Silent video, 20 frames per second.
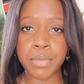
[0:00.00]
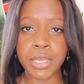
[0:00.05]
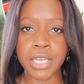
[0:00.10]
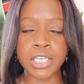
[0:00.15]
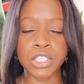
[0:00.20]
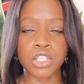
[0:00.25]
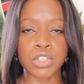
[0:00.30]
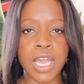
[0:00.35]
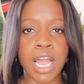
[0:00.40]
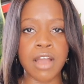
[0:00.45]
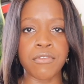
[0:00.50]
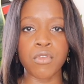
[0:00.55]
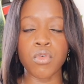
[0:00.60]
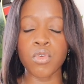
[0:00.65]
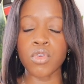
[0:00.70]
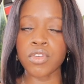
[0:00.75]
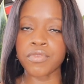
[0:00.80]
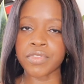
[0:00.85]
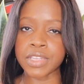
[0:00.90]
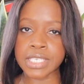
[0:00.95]
because you have
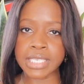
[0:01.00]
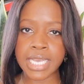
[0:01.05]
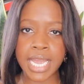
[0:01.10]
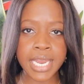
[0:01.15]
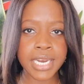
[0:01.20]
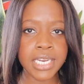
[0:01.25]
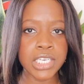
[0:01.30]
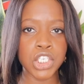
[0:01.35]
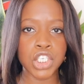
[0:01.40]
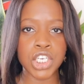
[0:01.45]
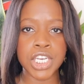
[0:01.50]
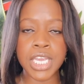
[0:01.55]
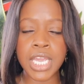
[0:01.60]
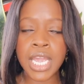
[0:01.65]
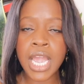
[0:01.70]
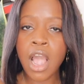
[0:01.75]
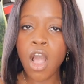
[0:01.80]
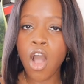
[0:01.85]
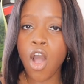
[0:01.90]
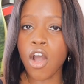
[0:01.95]
all of this
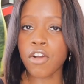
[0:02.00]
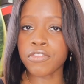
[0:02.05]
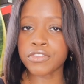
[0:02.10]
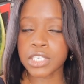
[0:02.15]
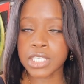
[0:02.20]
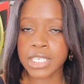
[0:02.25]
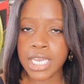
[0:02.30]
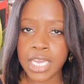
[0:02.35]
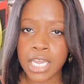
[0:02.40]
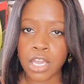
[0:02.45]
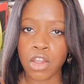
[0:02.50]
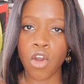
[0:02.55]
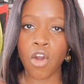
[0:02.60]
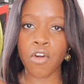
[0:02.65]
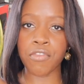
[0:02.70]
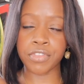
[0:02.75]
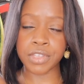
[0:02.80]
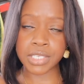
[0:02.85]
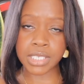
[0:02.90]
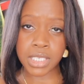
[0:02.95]
energy after taking
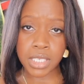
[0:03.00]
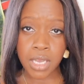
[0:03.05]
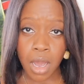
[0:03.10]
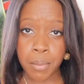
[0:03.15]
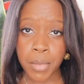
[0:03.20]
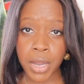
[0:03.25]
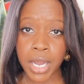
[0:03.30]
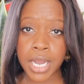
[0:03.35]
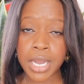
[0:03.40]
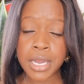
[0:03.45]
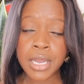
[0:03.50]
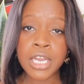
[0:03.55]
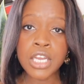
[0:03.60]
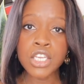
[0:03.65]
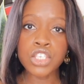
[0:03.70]
off the summer,